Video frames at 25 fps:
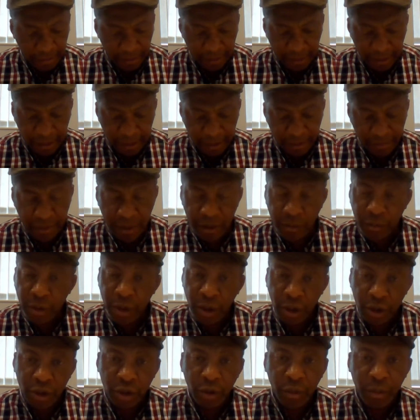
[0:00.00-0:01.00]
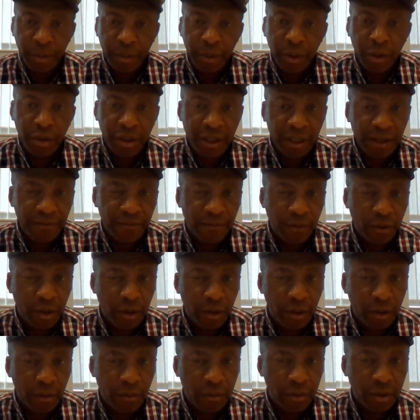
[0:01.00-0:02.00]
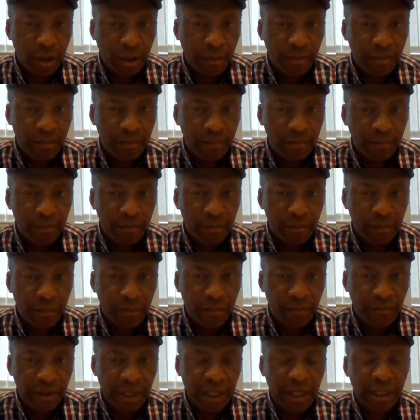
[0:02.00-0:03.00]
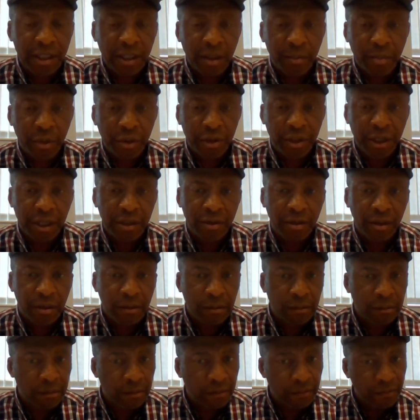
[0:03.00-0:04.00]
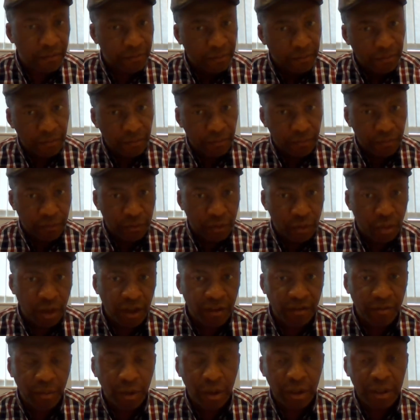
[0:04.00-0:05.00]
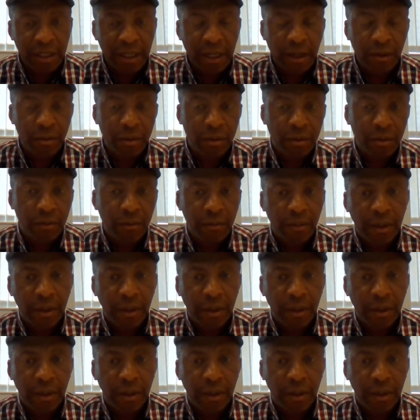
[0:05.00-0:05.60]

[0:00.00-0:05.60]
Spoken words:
And we also will be looking for some financial projection, 12 months out.